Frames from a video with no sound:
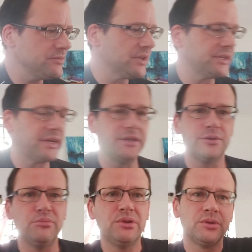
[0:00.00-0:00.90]
Okay, so
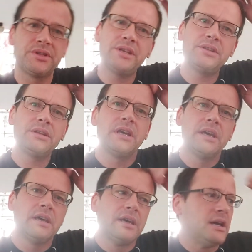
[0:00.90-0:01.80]
I'll pause this.
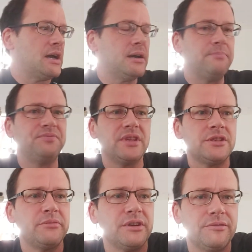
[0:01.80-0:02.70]

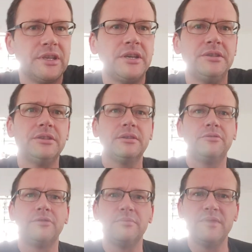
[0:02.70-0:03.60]
Something I've learnt
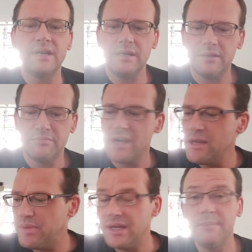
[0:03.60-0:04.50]
from this,
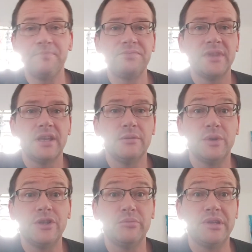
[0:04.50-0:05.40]
maybe
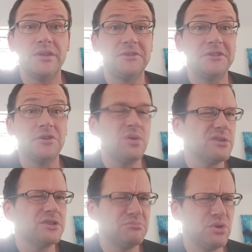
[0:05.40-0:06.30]
we should be using
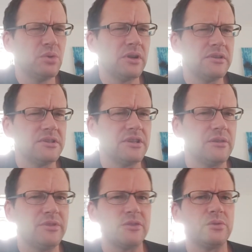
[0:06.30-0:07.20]
quite small ice
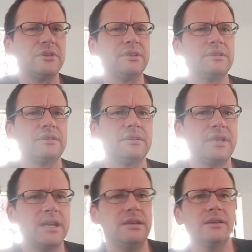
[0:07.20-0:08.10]
cubes, otherwise it's going to
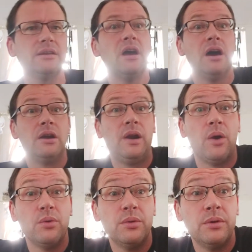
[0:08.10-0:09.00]
take a
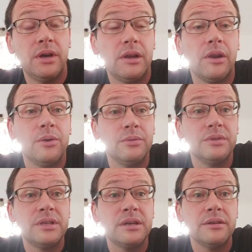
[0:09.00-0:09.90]
long
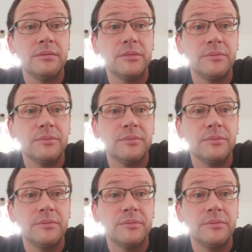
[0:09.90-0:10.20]
time.